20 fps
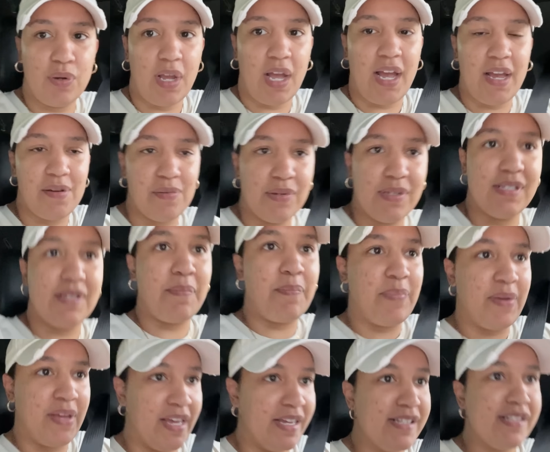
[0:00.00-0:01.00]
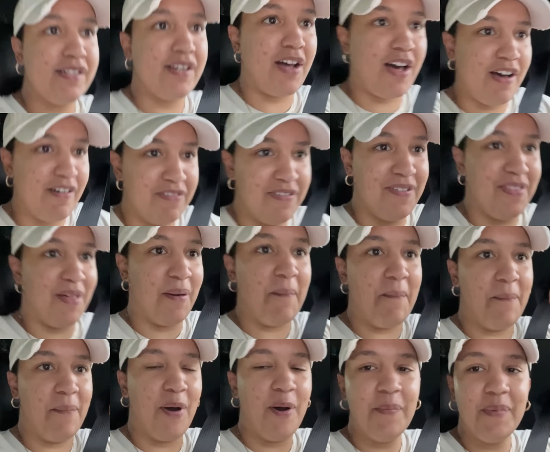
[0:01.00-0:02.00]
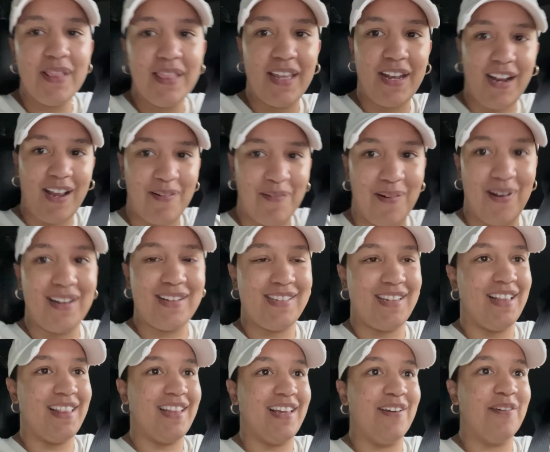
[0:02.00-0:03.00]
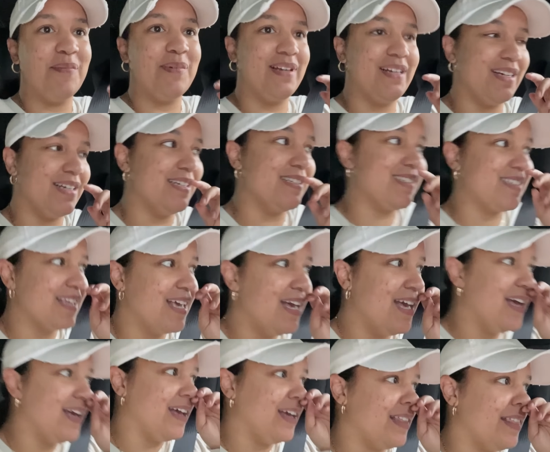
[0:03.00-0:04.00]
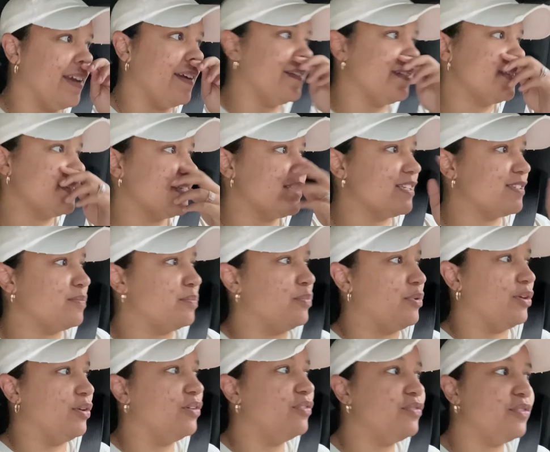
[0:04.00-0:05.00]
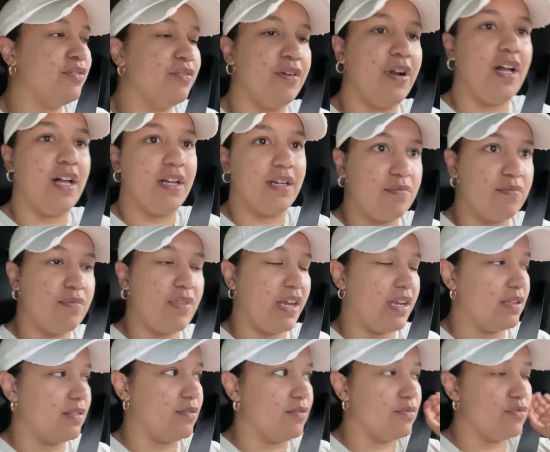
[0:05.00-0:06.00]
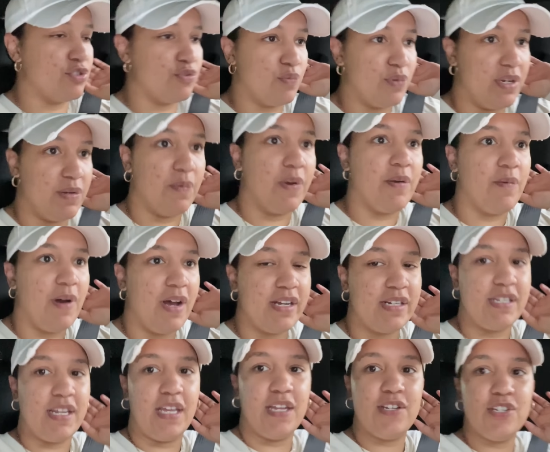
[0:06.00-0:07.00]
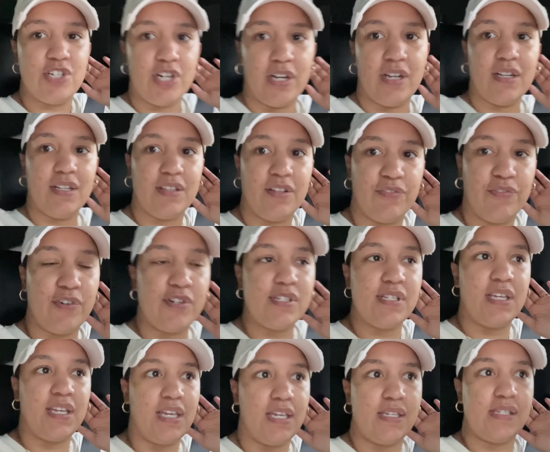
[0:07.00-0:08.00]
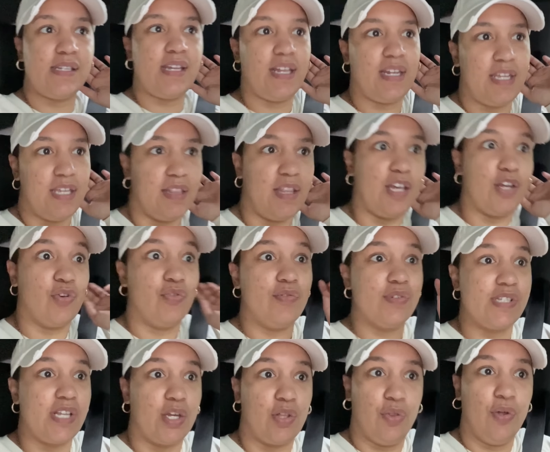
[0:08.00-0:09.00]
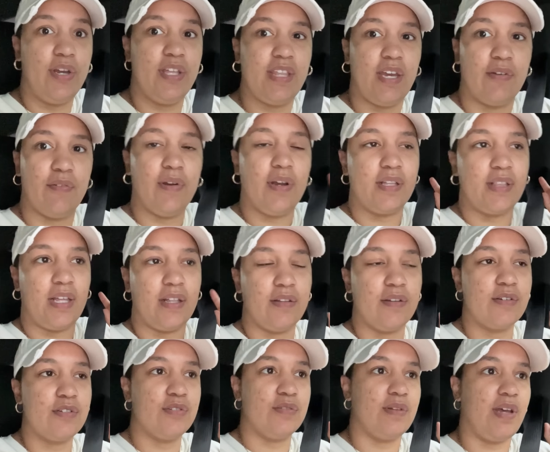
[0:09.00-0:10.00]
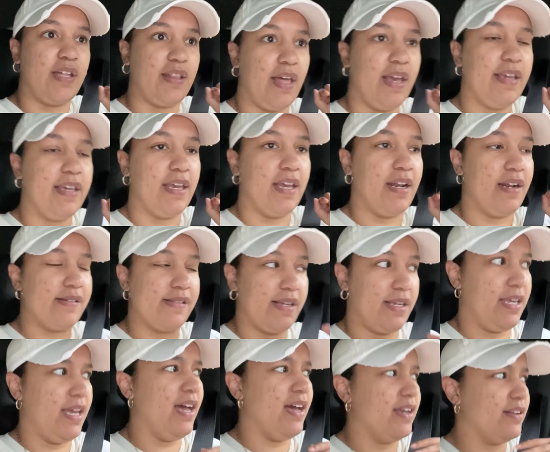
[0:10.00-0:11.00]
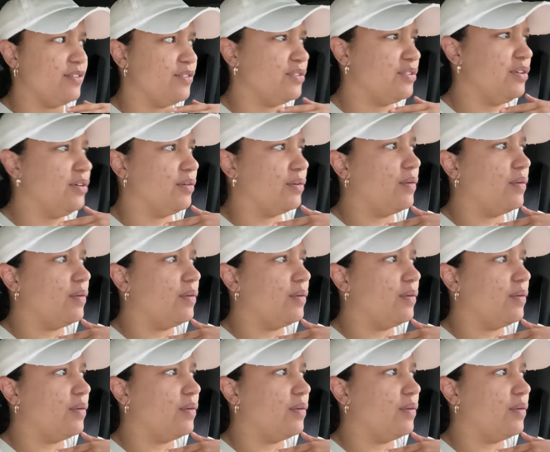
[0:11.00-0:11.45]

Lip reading: I was pissed off the moment that I walked in there because there was this beautiful rug. Like, when we walked in, Jared, the first thing he said, he like was like, look at that rug, that looks, I like it. And I was like, yeah, I do too.